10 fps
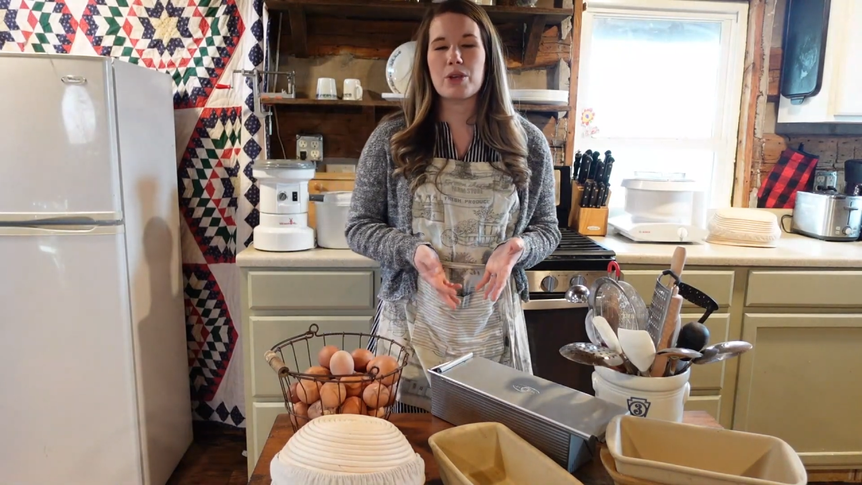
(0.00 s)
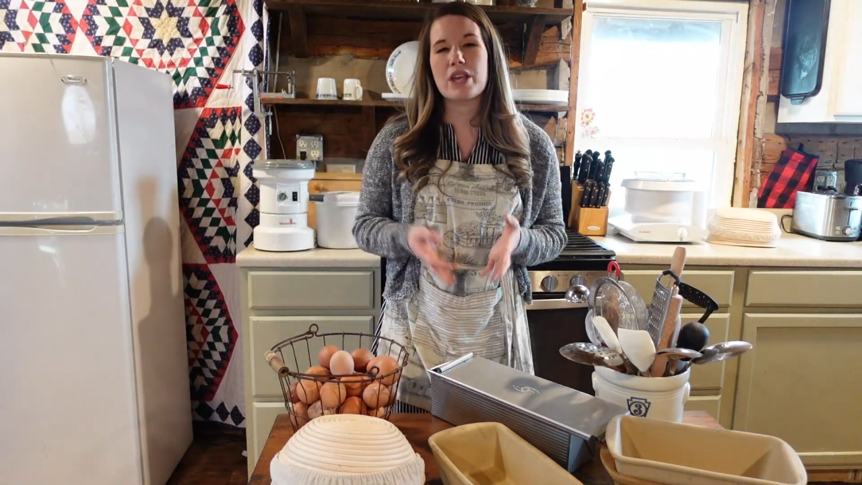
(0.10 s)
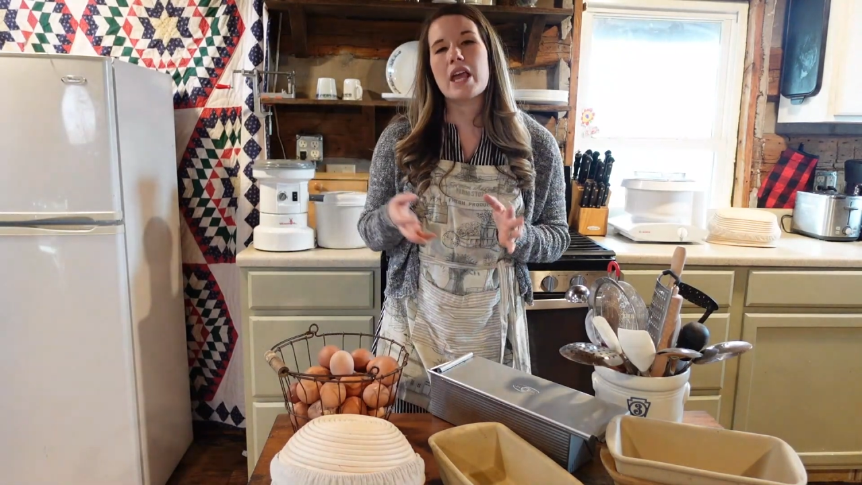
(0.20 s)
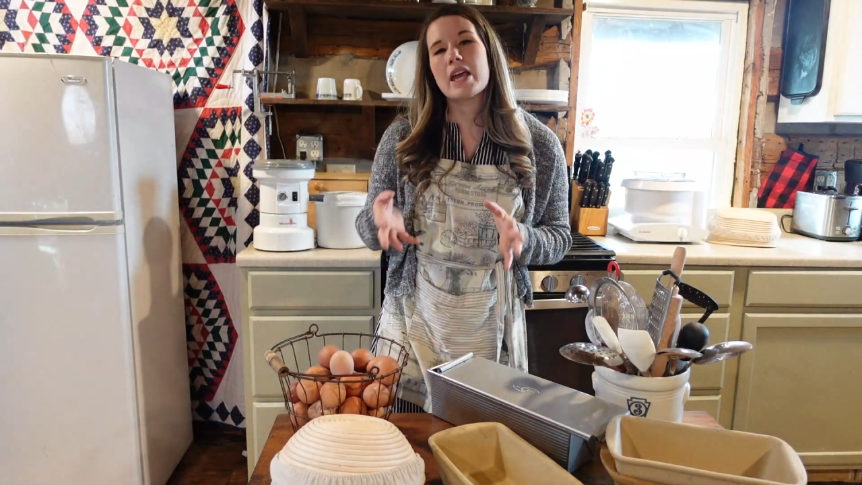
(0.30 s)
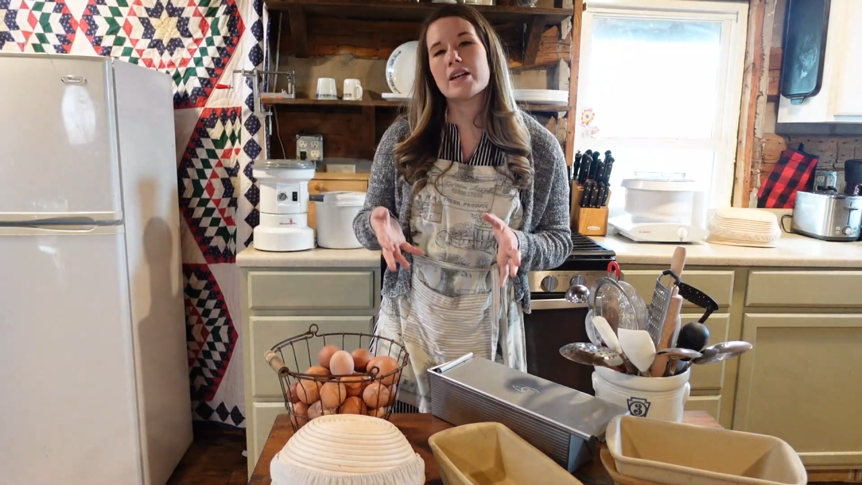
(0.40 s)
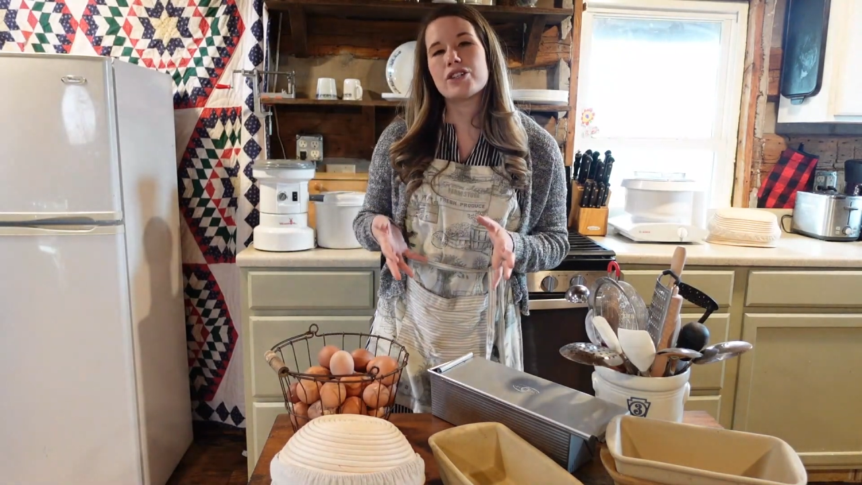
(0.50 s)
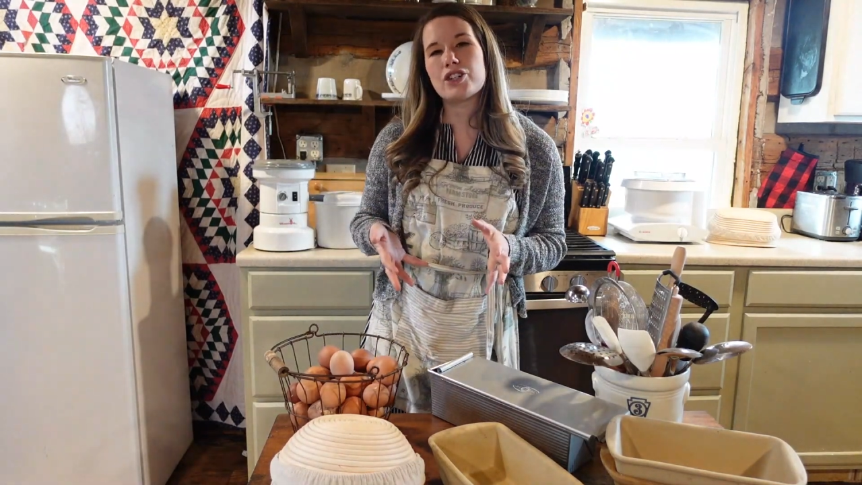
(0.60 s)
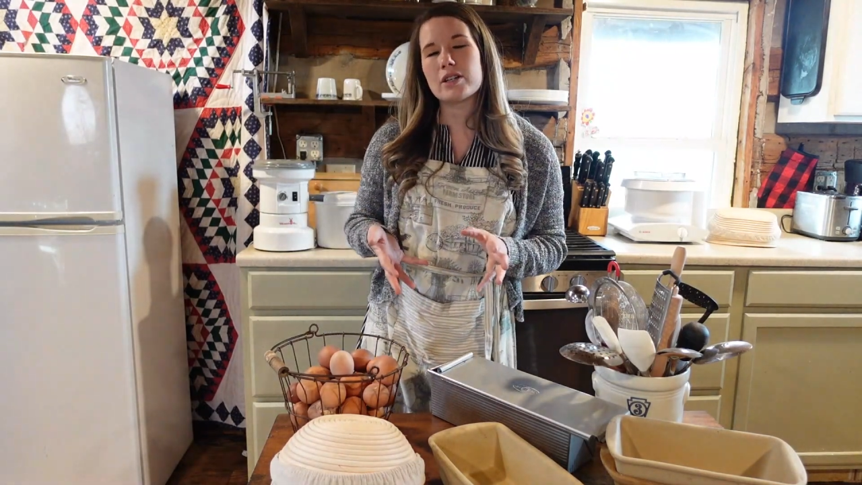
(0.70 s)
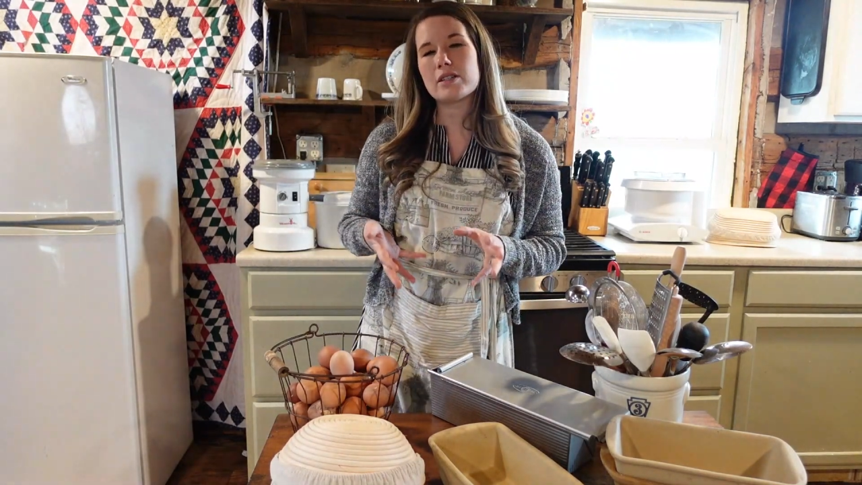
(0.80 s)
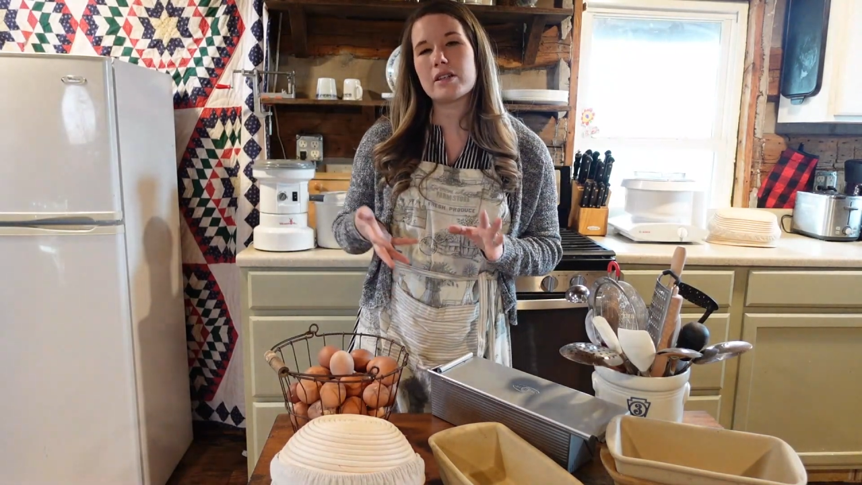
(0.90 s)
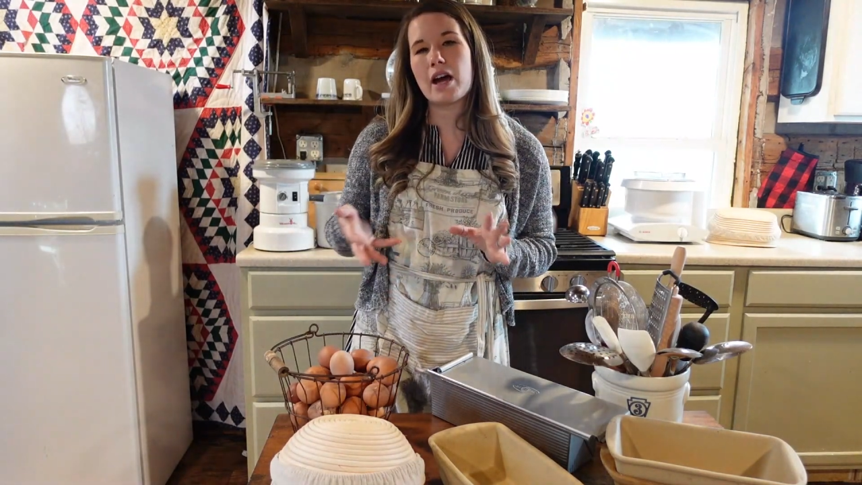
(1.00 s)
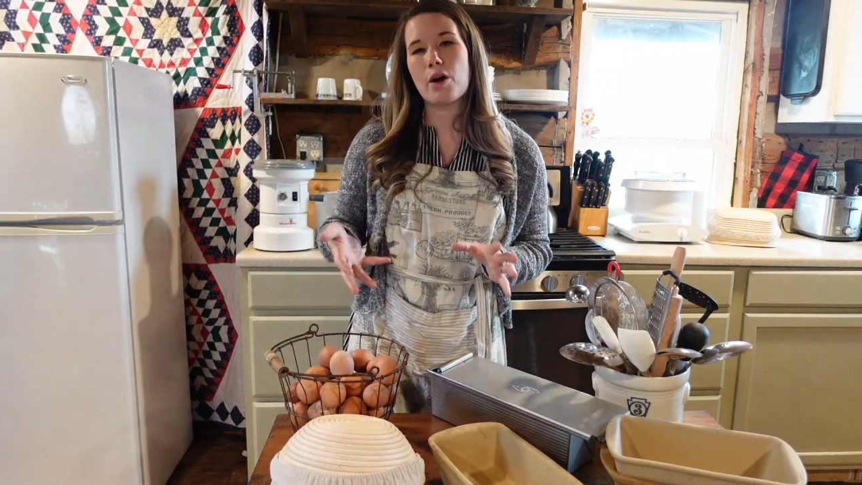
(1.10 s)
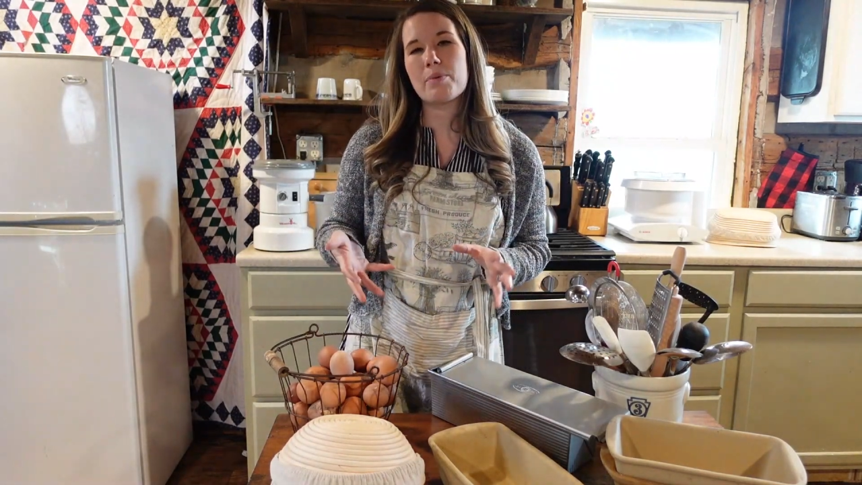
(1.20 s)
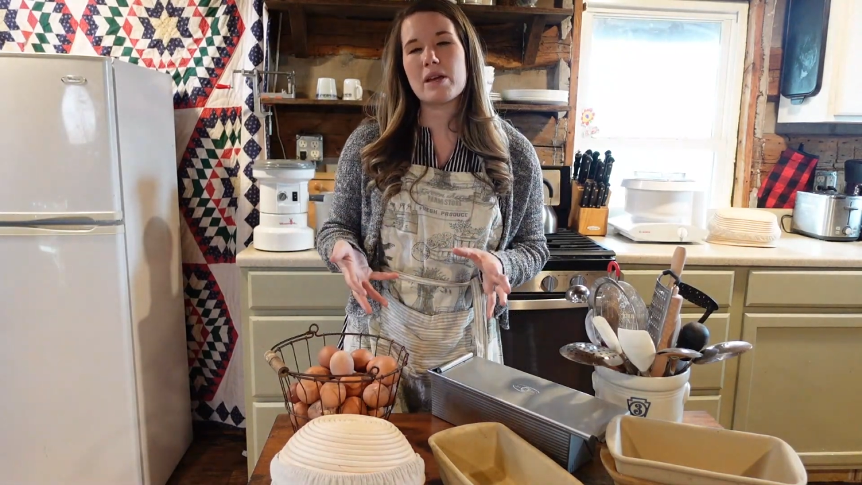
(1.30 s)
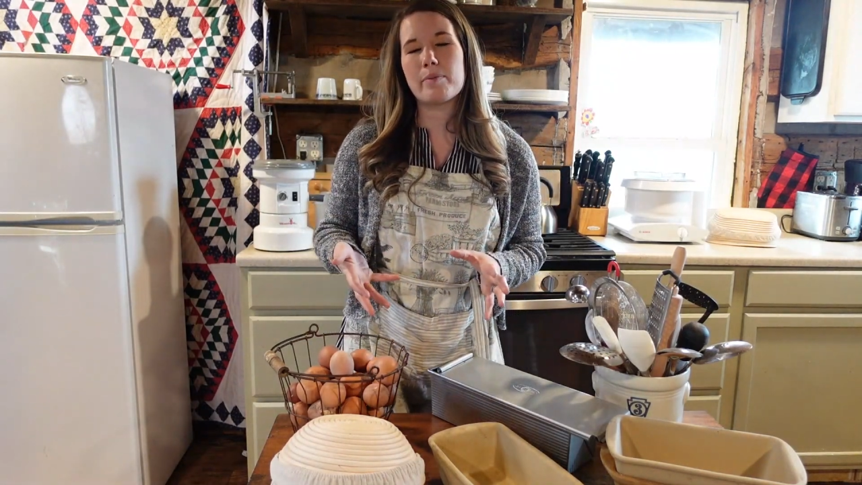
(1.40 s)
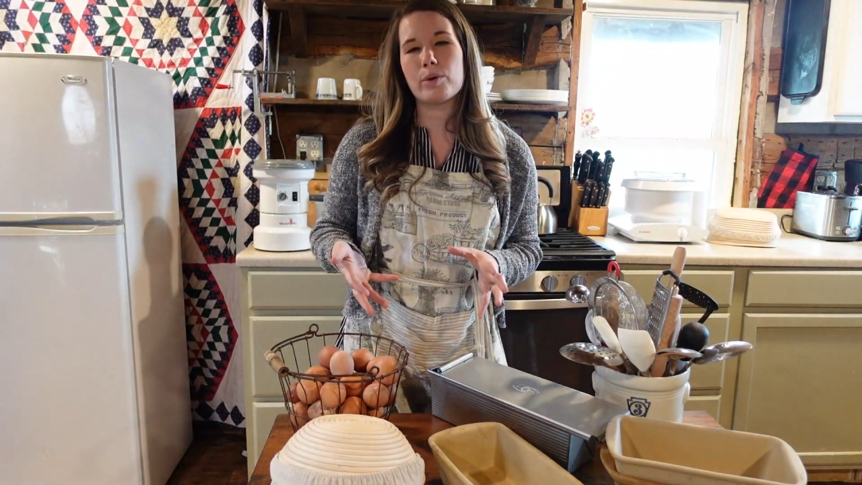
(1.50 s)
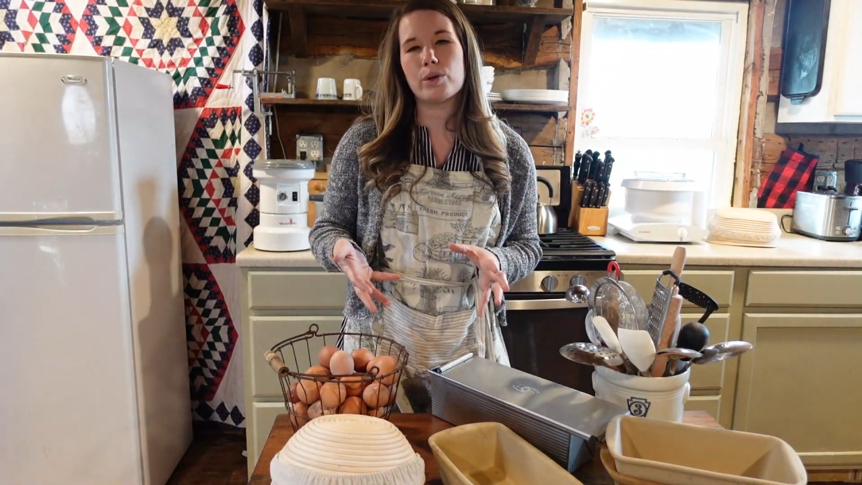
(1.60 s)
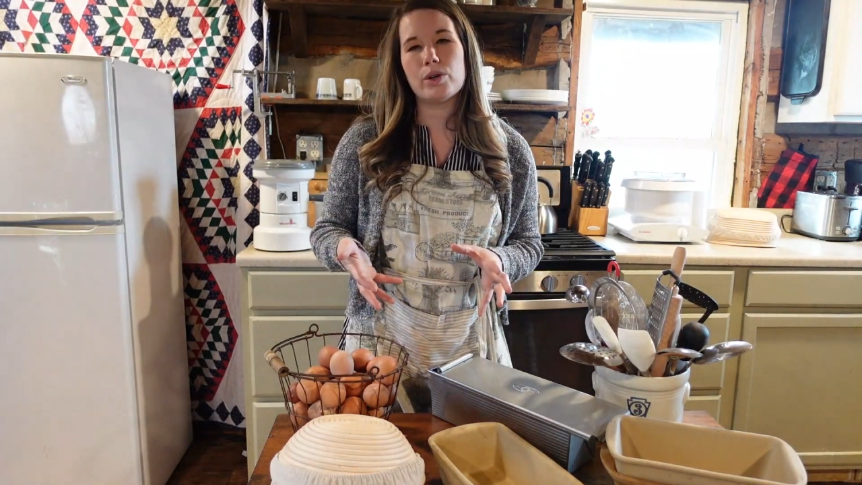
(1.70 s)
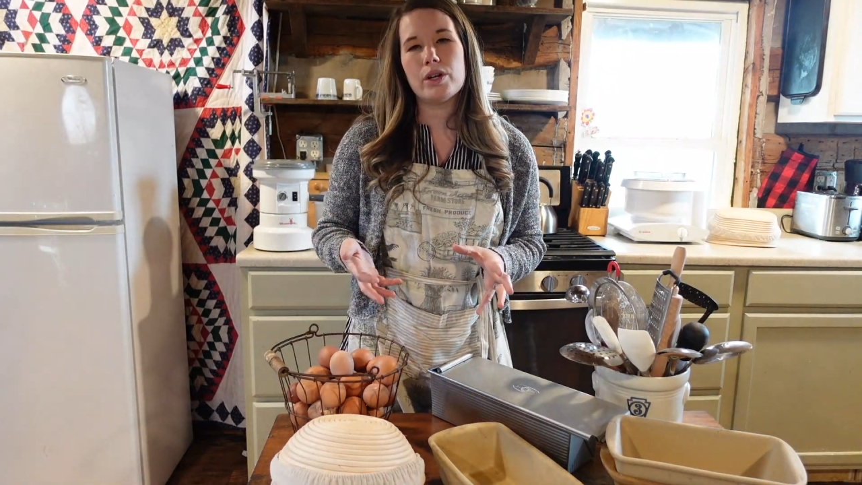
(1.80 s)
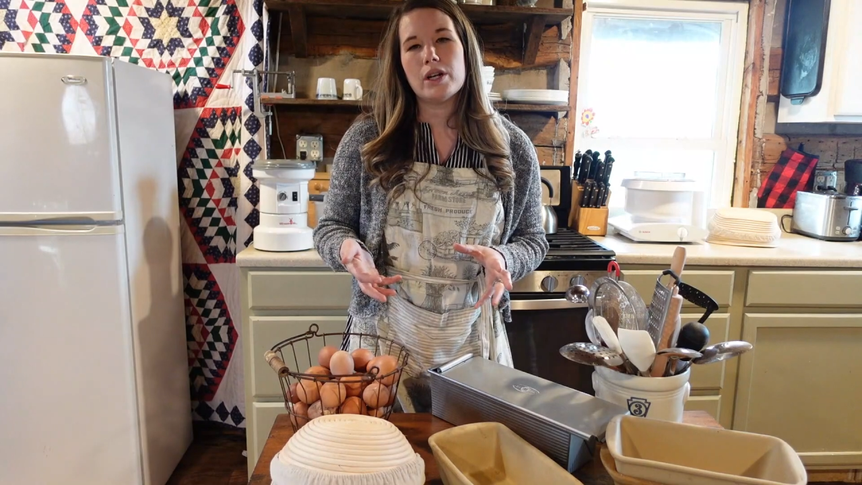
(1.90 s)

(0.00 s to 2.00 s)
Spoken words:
can't just tell people